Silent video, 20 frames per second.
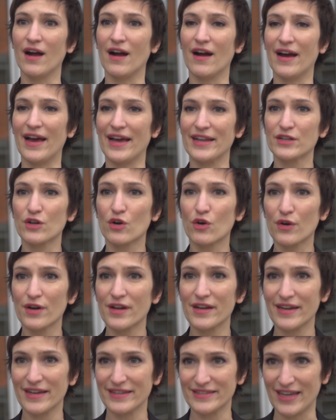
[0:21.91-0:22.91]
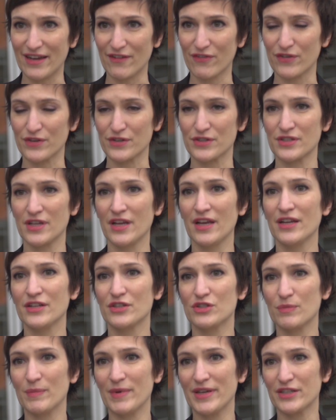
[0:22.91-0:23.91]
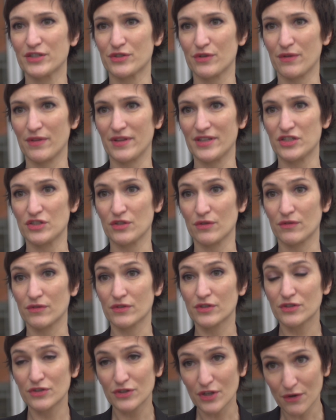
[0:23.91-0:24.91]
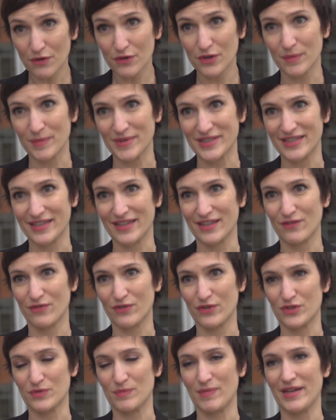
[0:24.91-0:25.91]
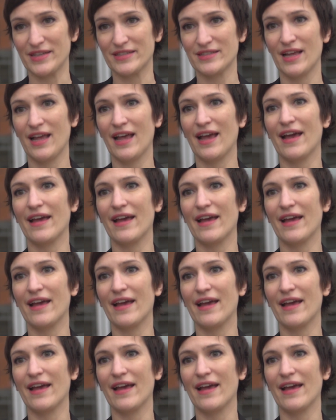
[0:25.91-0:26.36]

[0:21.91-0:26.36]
uh, and coordinate efforts to make sure that children don't go missing in the first place